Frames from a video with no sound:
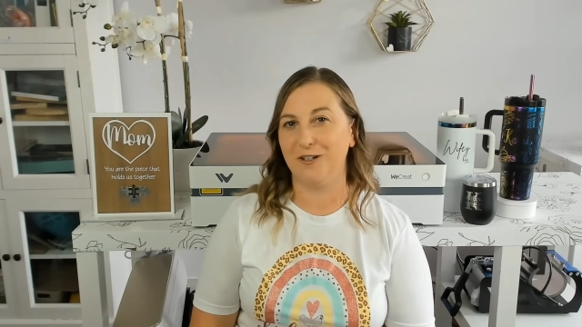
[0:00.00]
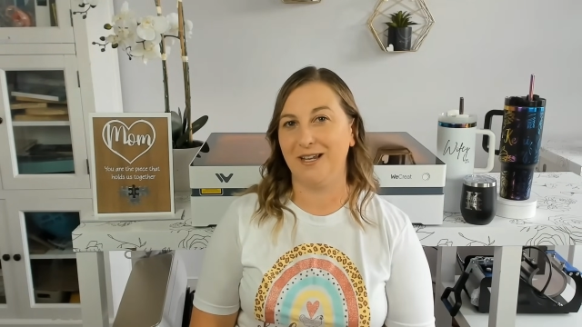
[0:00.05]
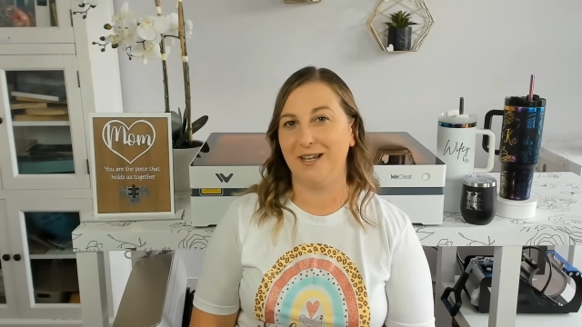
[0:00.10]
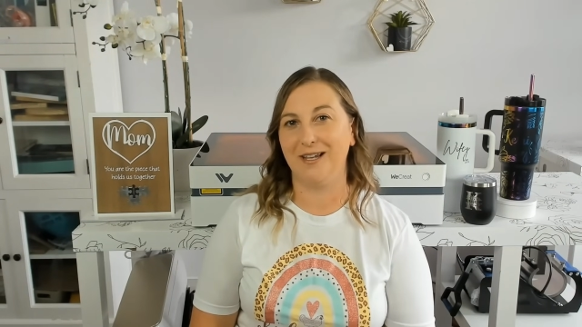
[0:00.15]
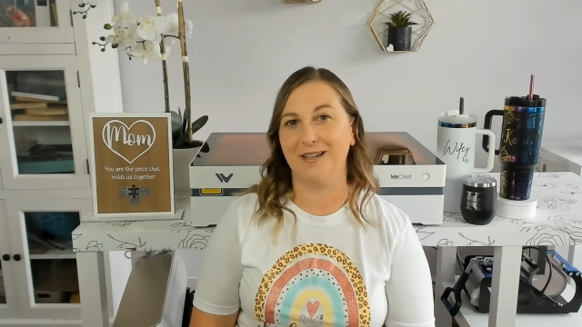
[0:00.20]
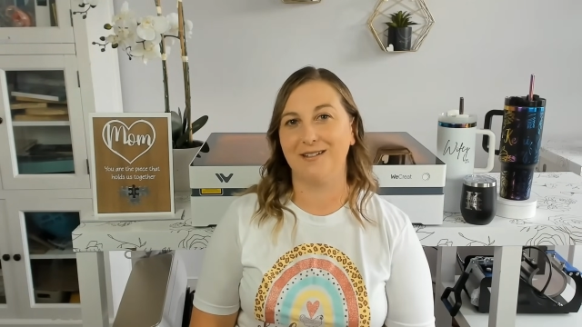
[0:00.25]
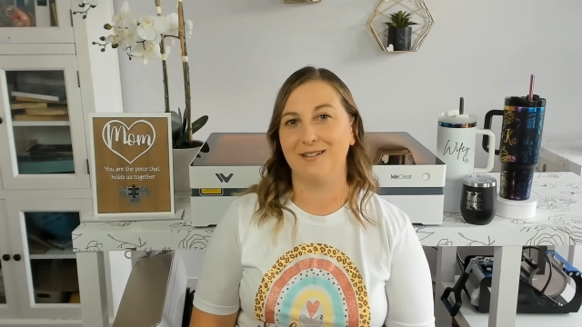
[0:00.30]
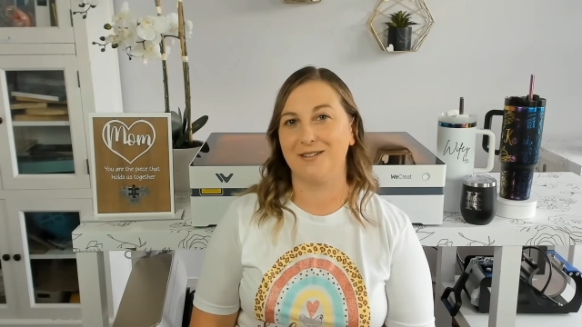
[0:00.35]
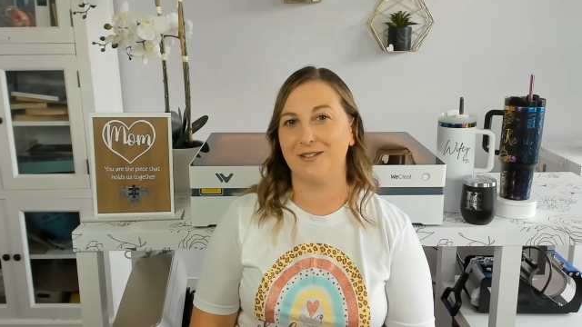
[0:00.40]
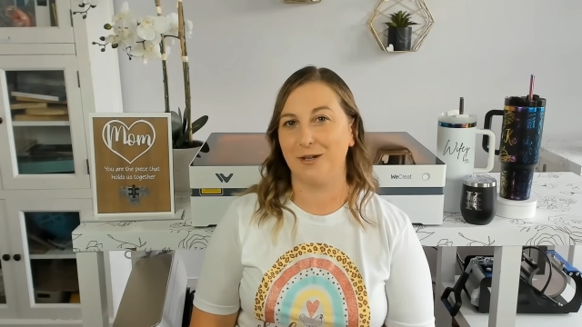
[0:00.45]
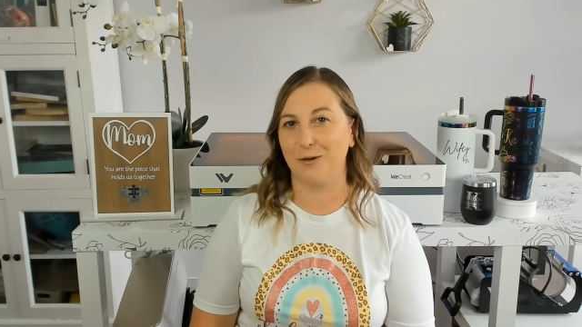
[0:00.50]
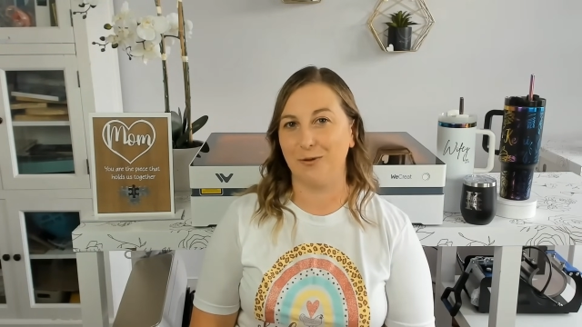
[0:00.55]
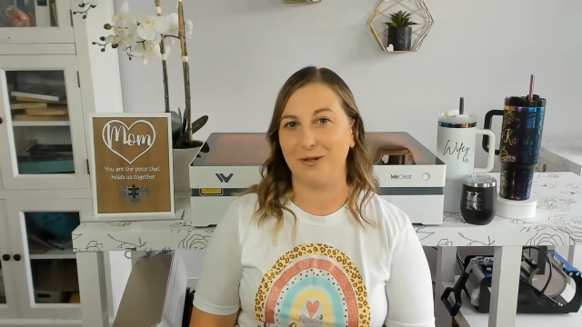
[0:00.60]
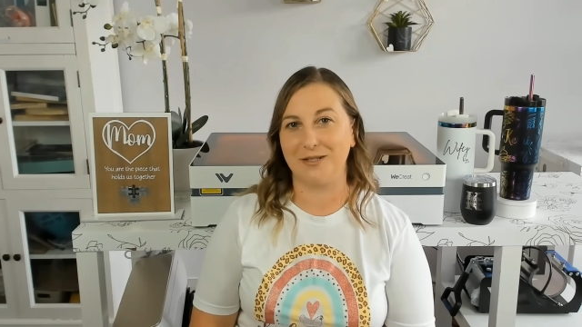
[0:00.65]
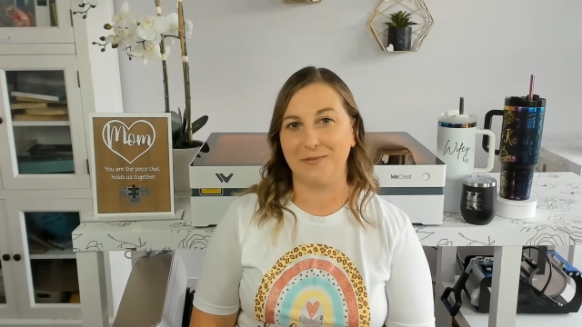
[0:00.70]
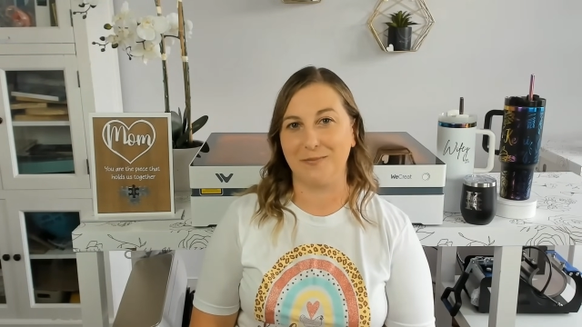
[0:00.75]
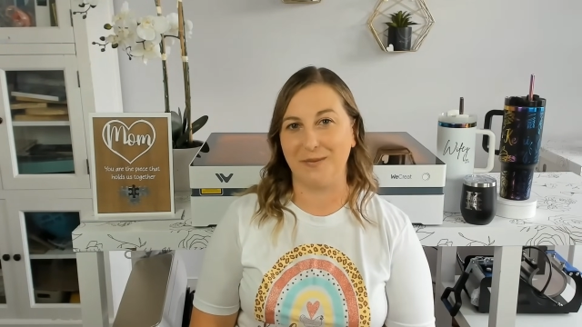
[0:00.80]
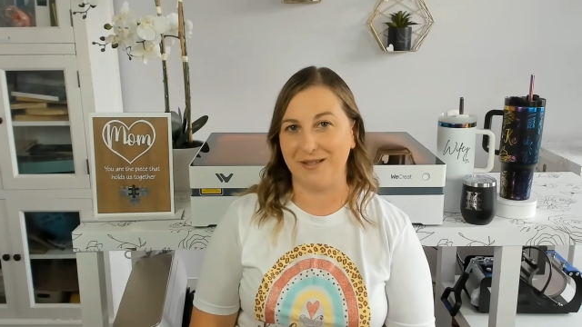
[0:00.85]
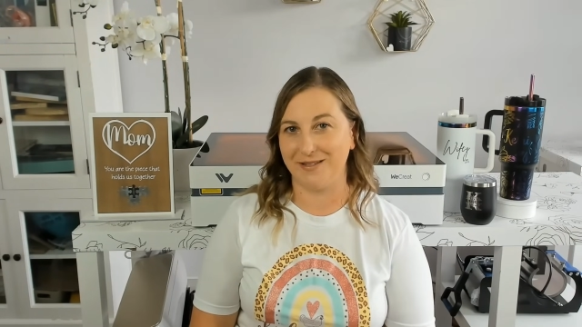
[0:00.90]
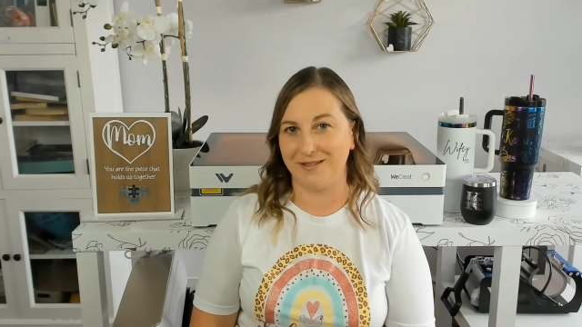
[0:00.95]
and so
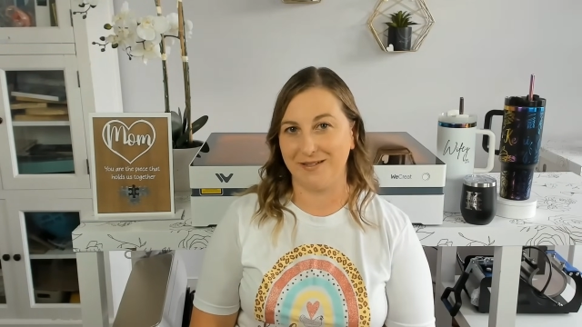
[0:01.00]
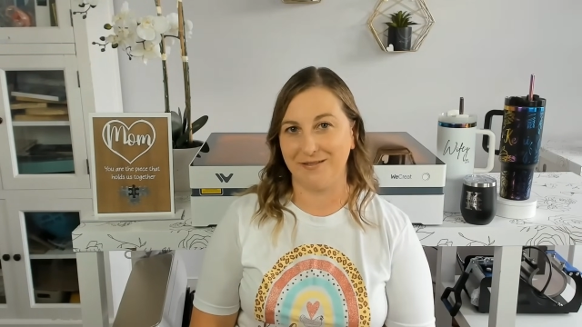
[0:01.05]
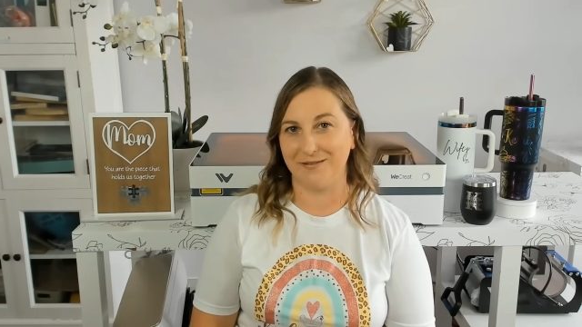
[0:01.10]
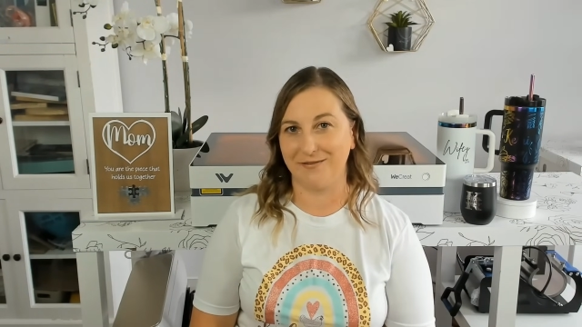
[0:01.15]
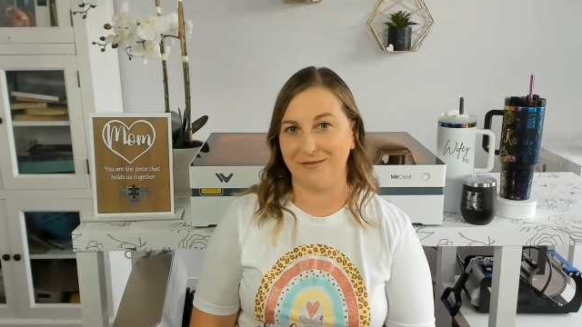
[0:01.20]
expensive.